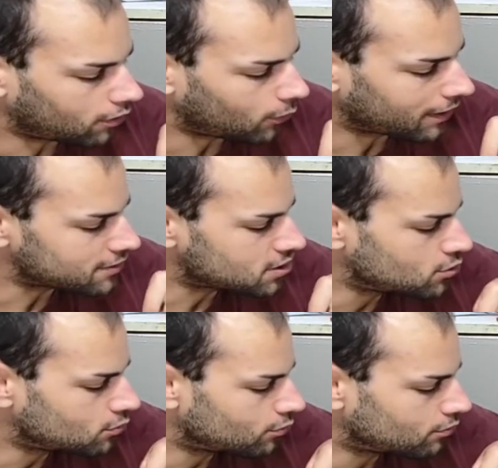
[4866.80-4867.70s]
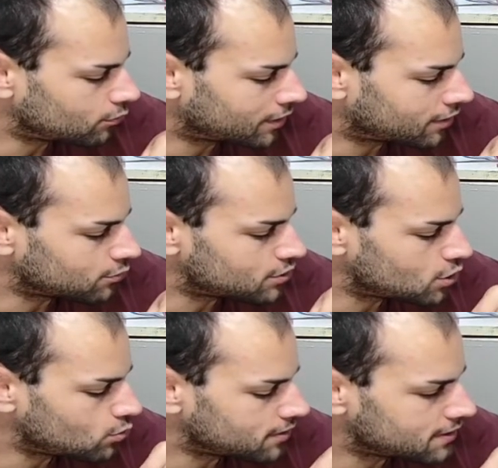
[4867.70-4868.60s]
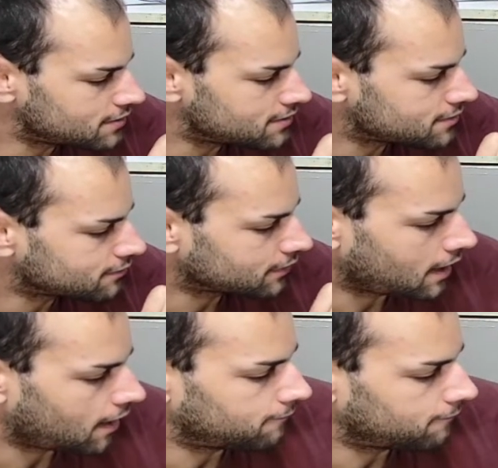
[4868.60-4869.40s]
Oh, we got two. We got to do two of these. Okay.